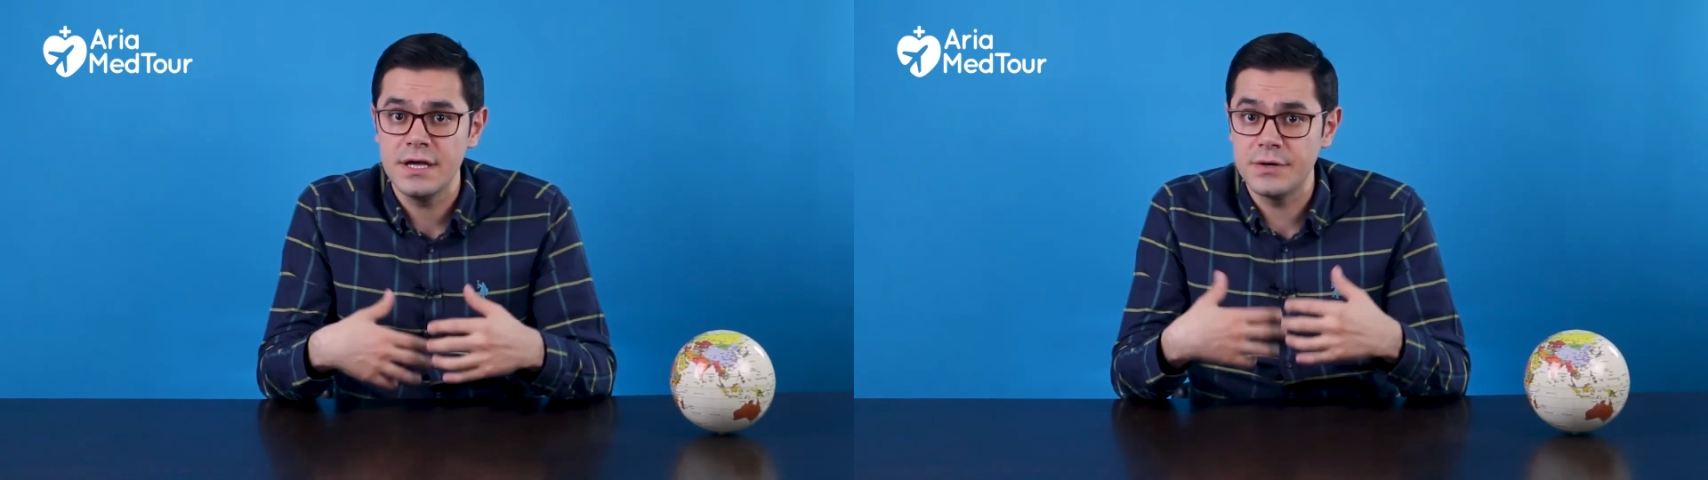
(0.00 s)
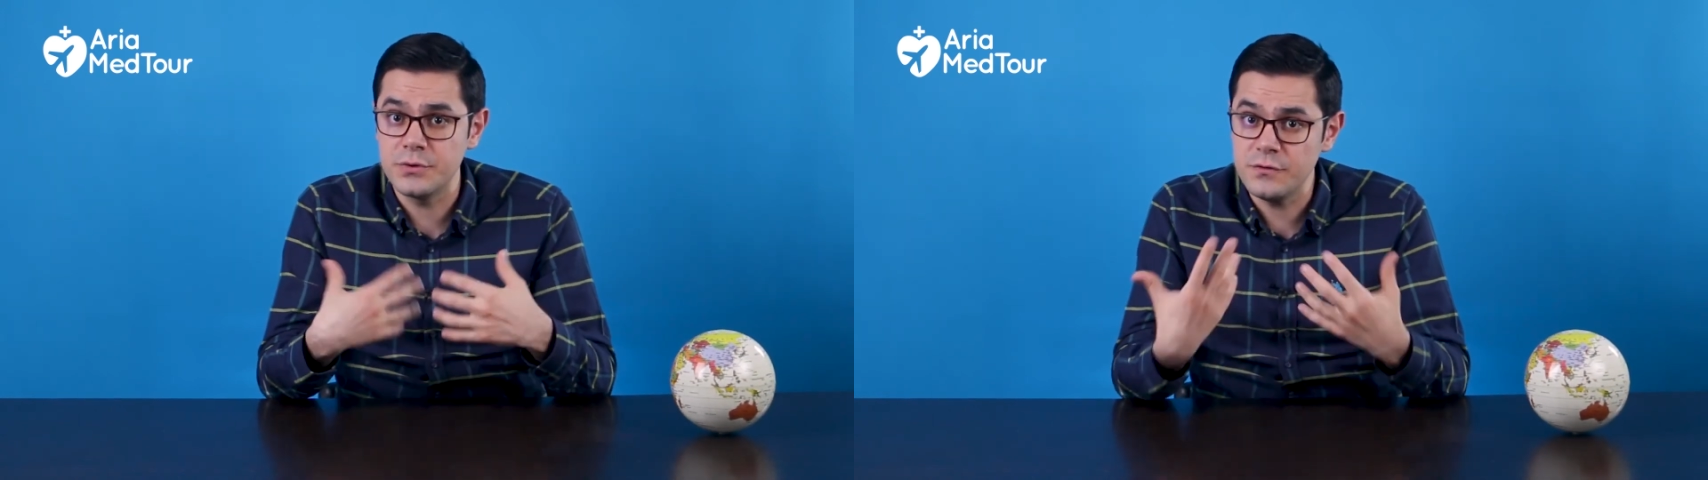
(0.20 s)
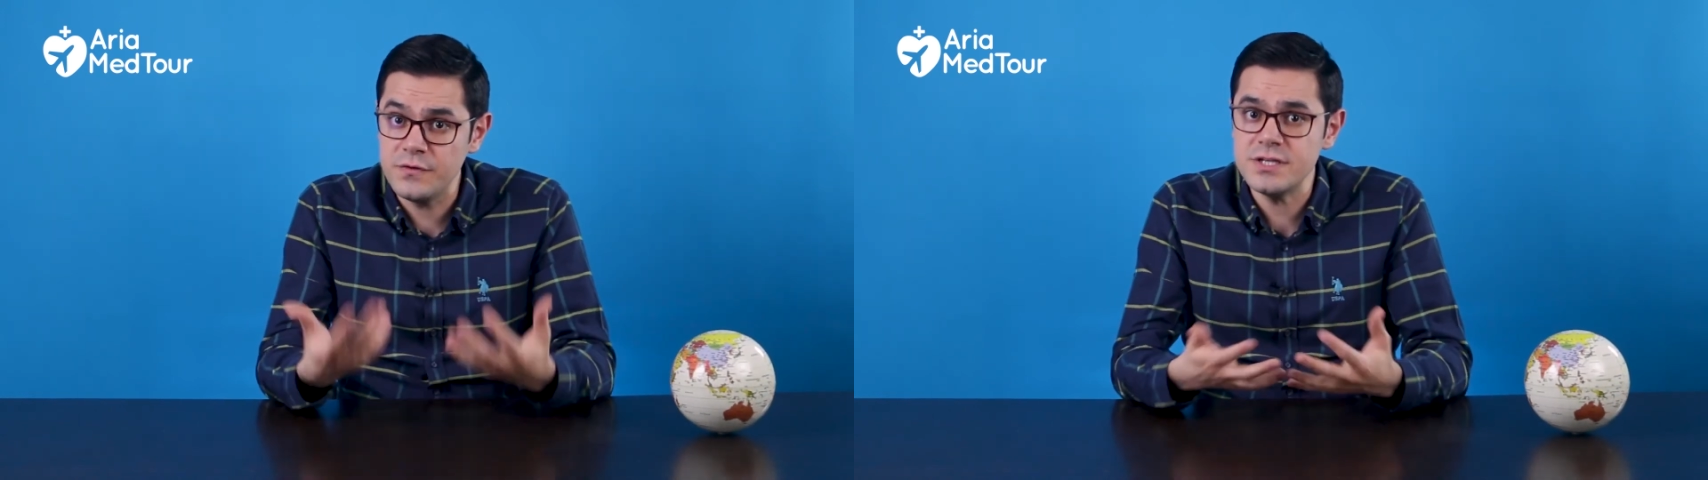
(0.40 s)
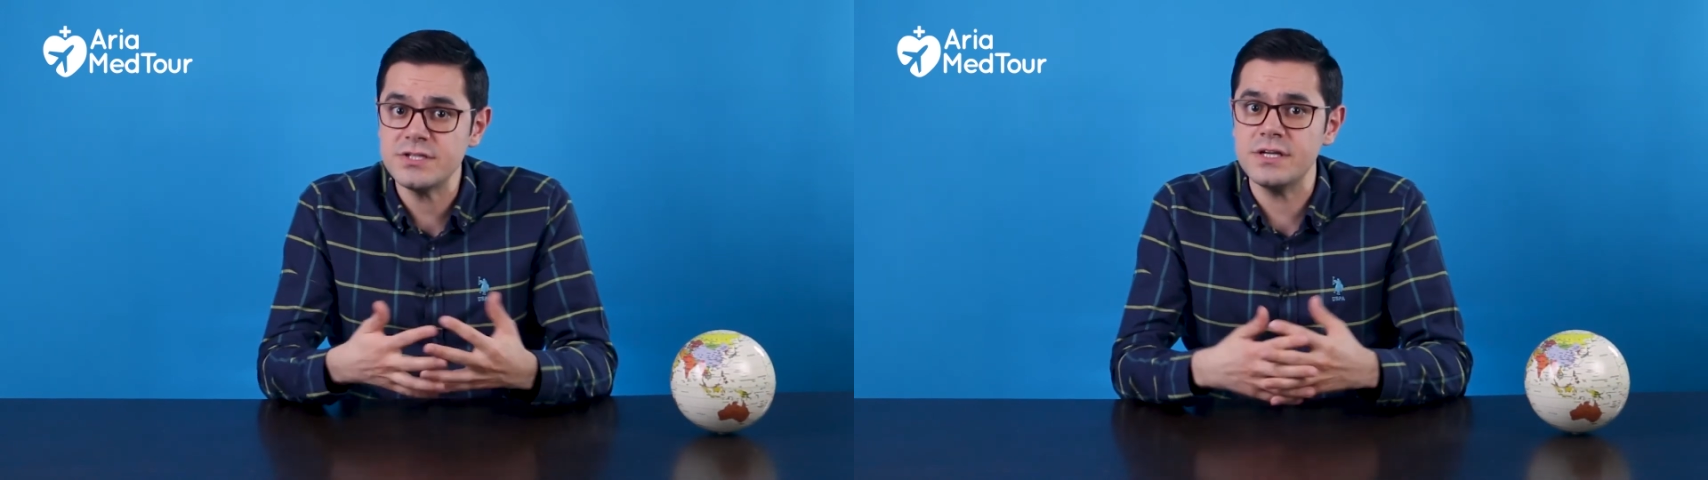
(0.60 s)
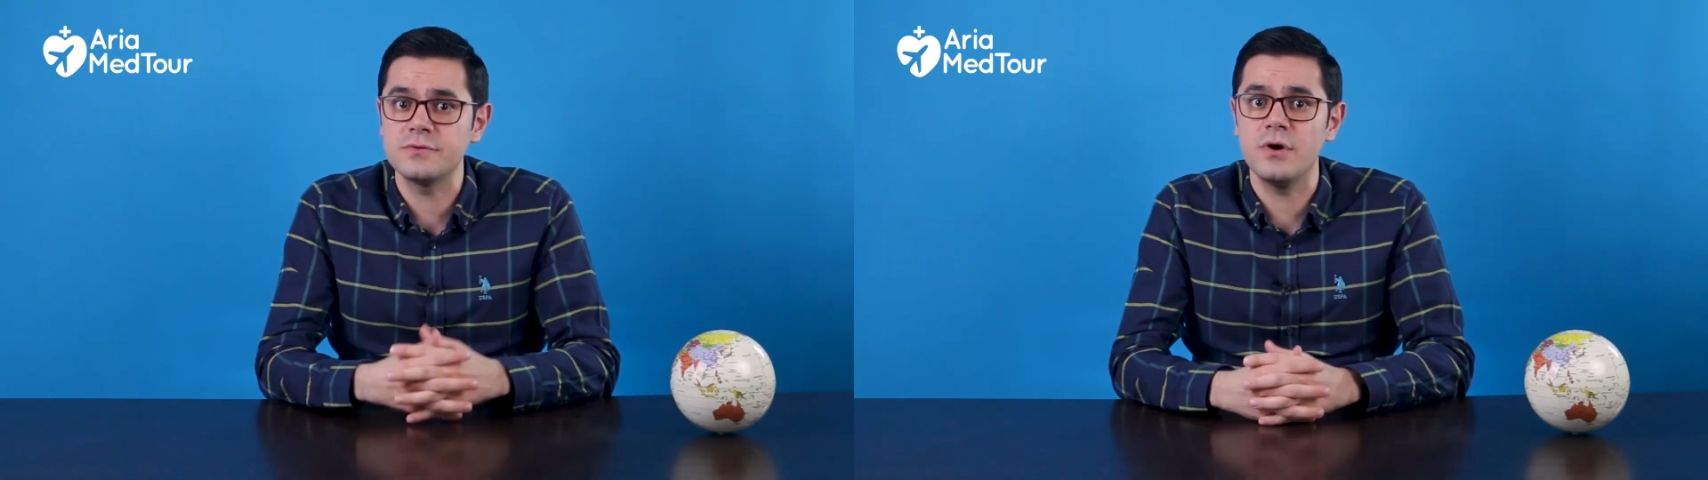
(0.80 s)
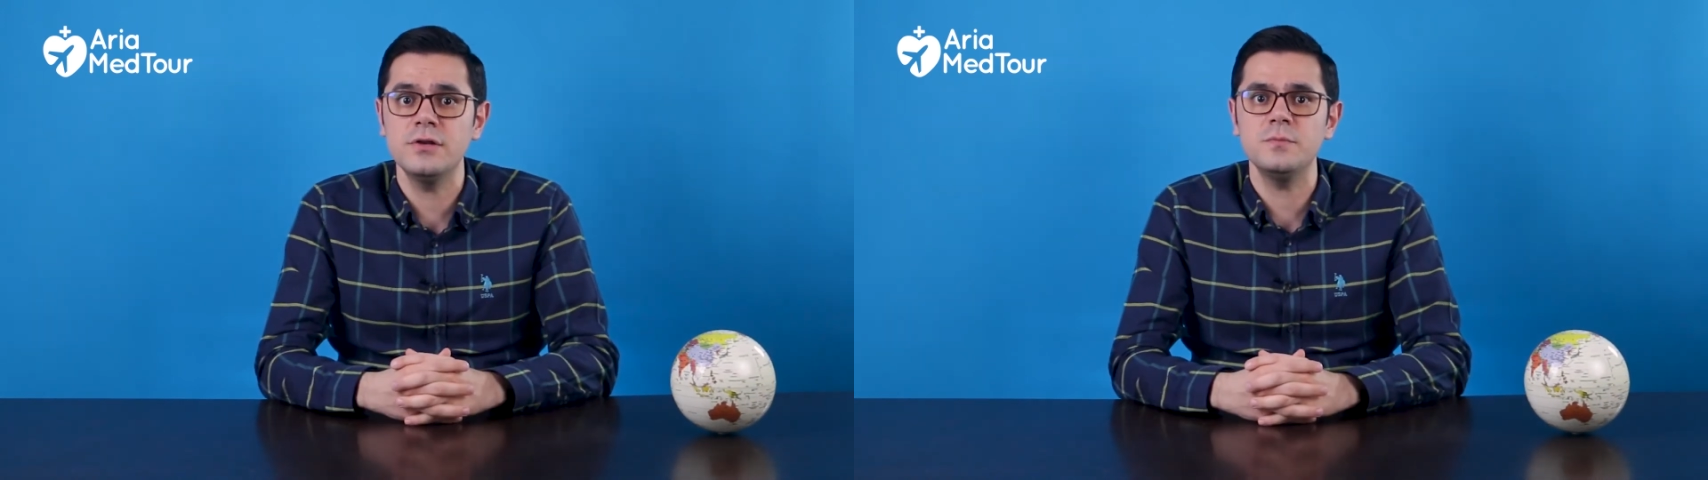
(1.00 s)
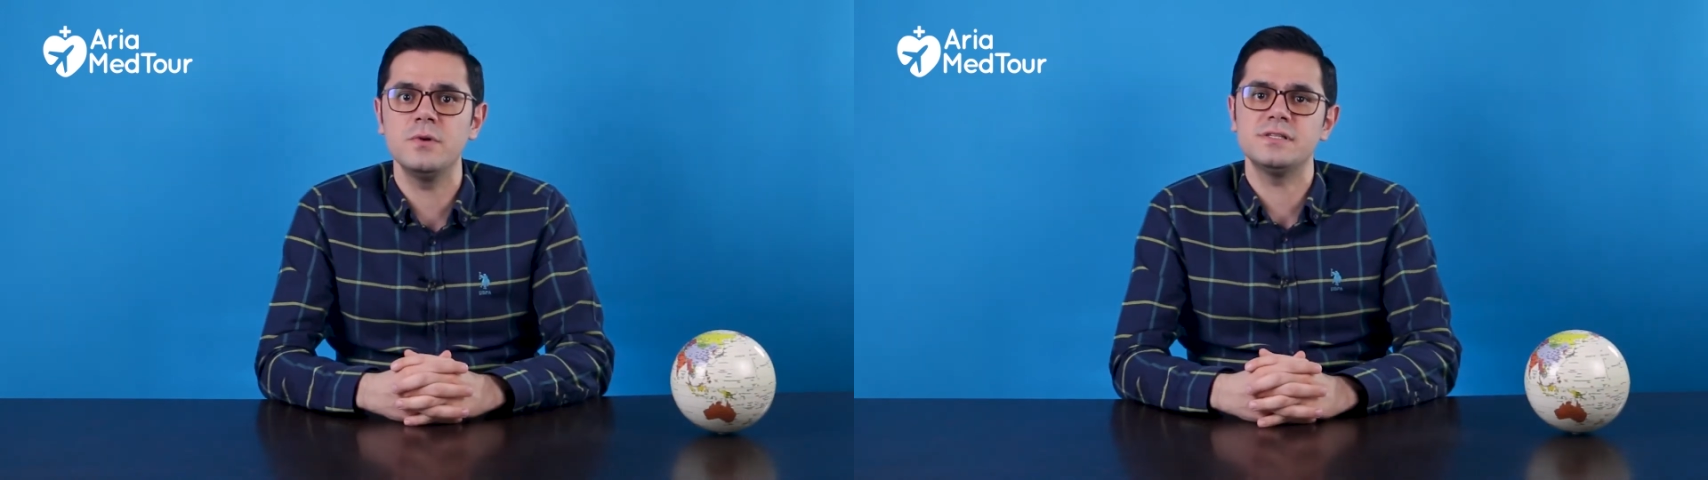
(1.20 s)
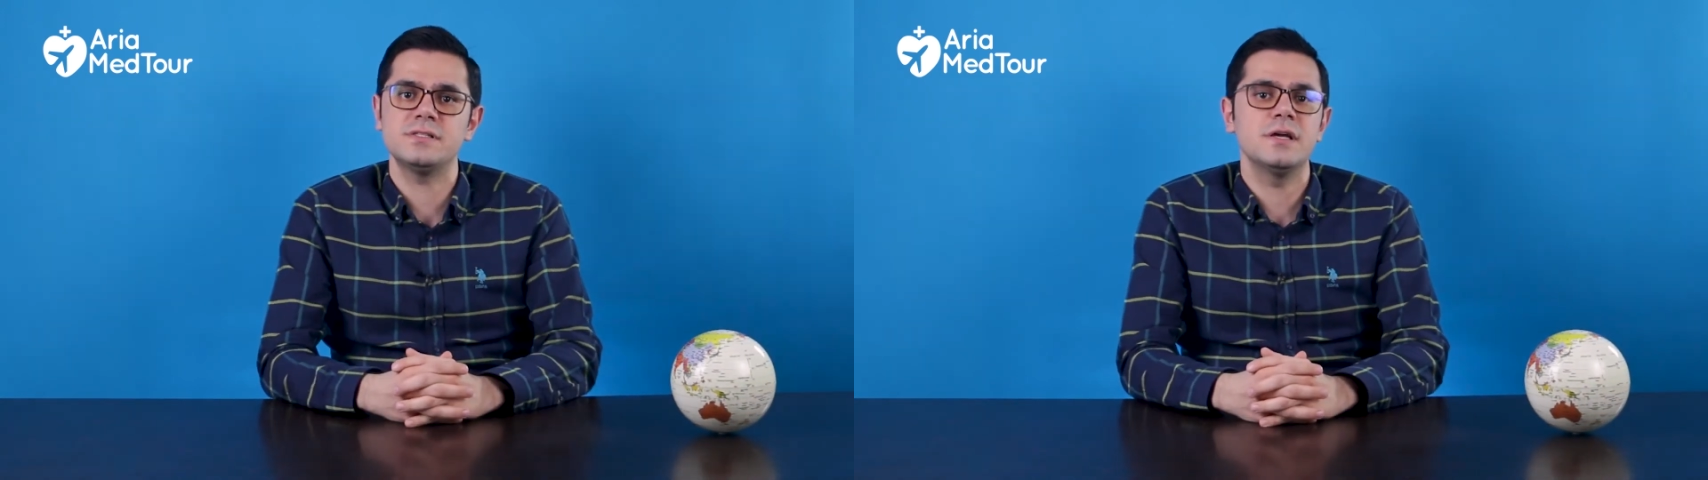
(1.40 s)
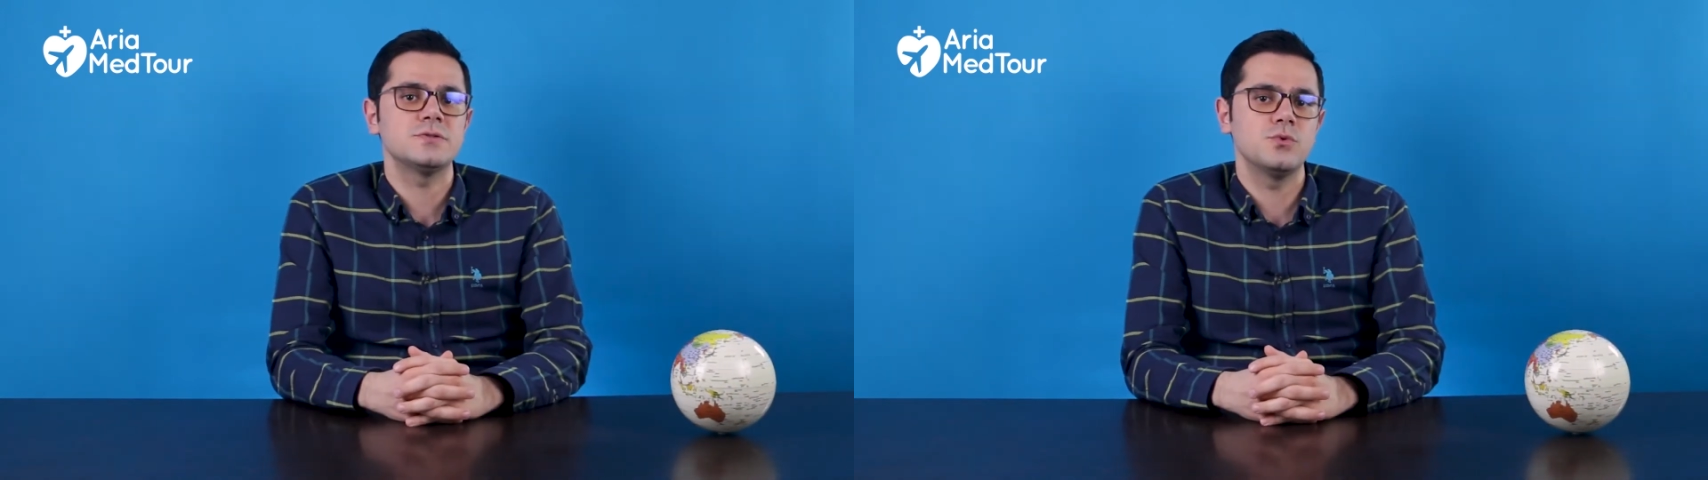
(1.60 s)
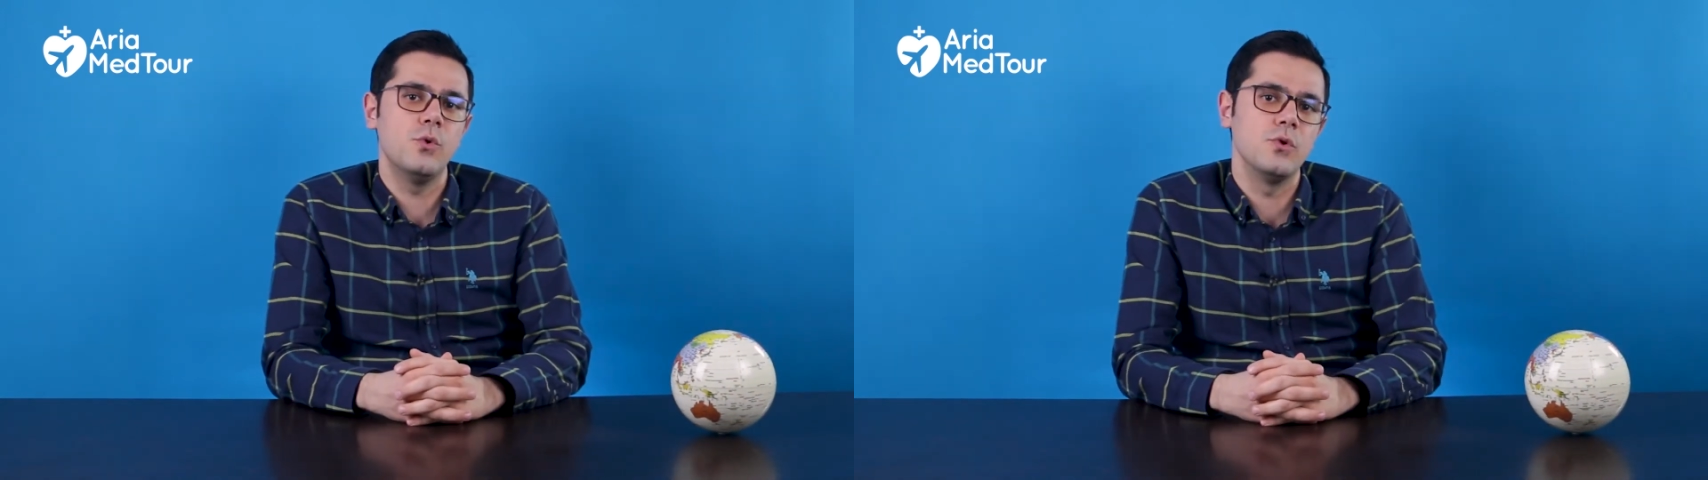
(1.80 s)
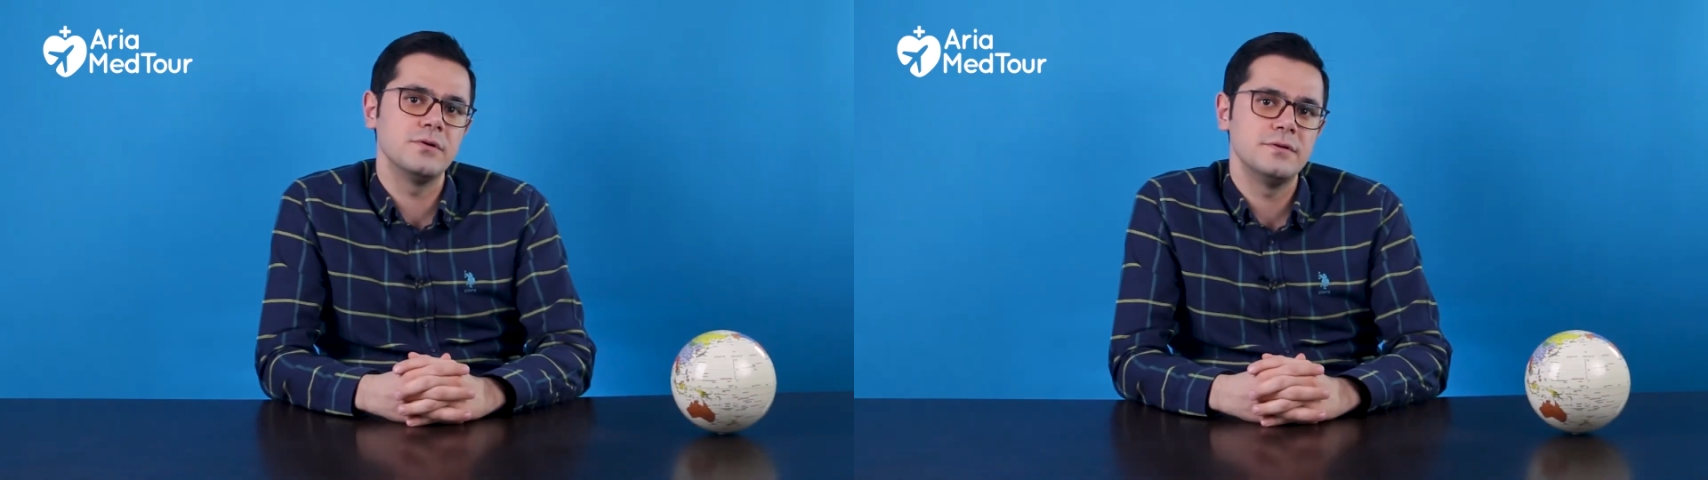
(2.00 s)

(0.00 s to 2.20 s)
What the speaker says: revision rhinoplasty at all.